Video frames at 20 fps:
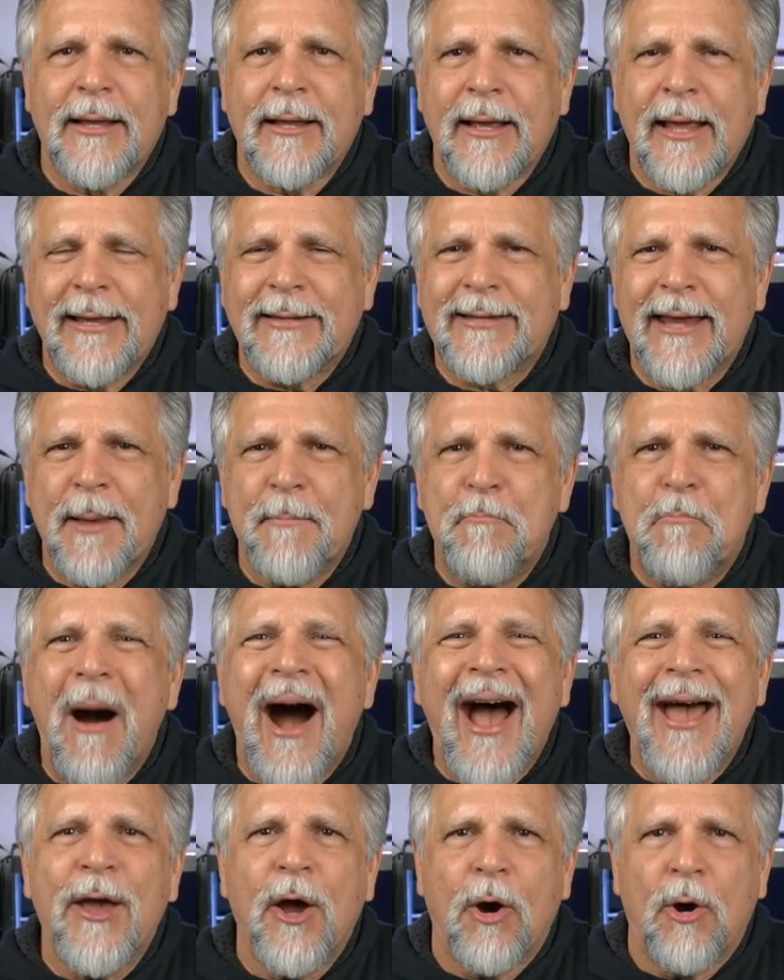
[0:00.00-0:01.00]
it's a
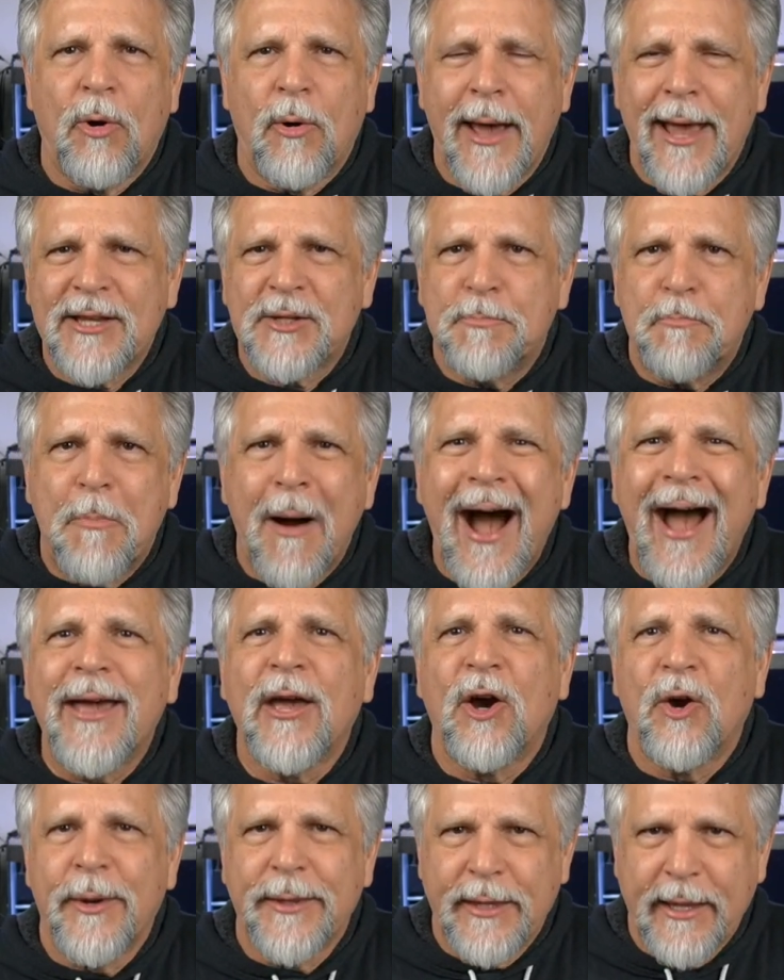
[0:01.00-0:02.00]
bio, has
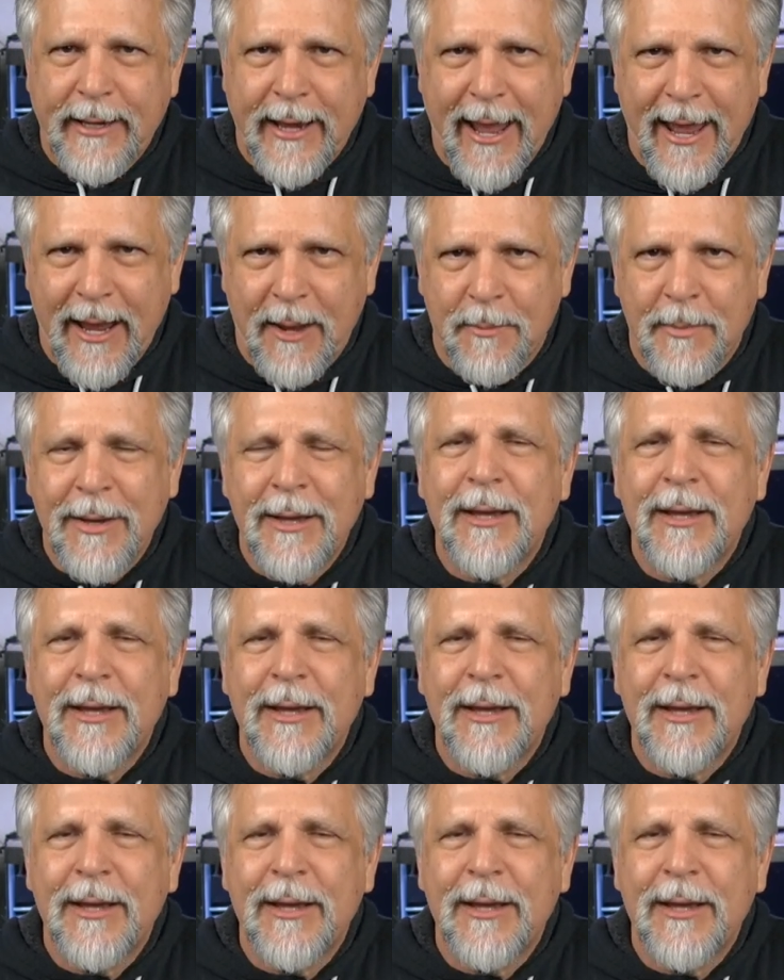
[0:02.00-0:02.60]
bio in the name,